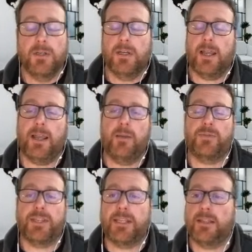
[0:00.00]

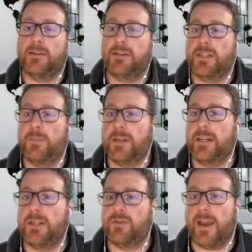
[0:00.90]
It
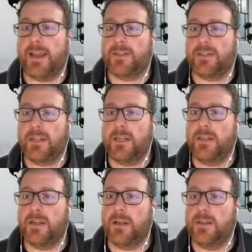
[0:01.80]
typically tracks
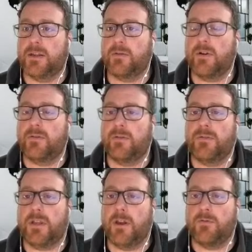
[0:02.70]
the growth of
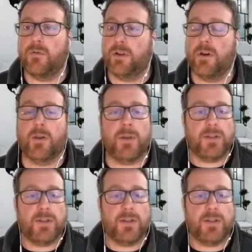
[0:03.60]
the overall economy.